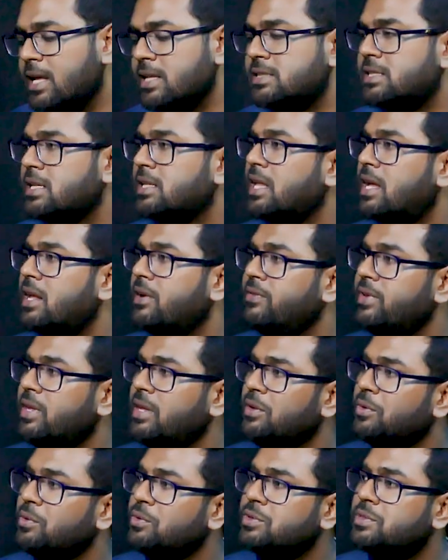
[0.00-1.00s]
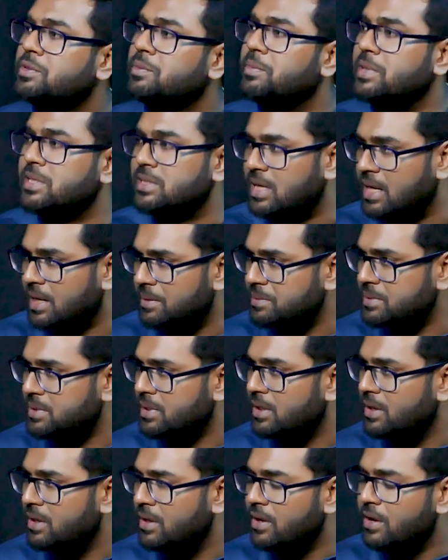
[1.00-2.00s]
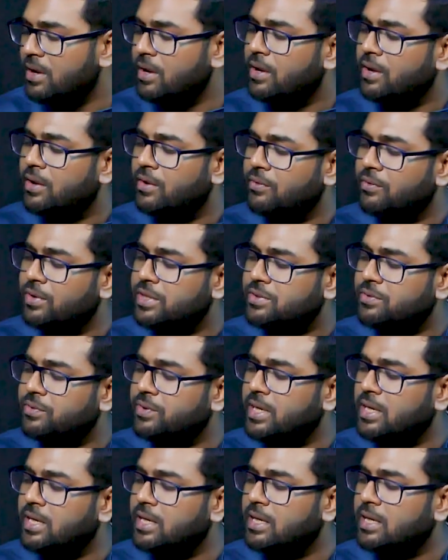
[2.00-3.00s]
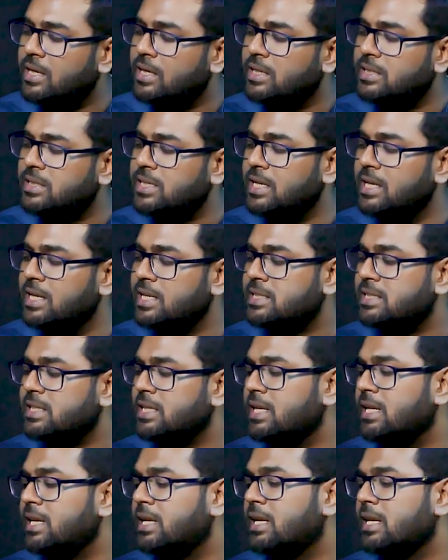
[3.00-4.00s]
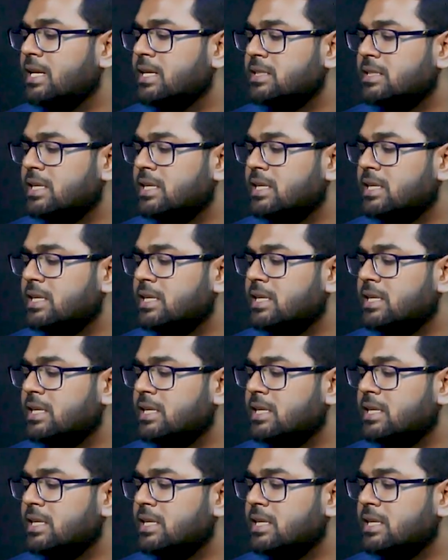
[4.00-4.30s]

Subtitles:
In sitar, we use mizrabs. which we generally see, is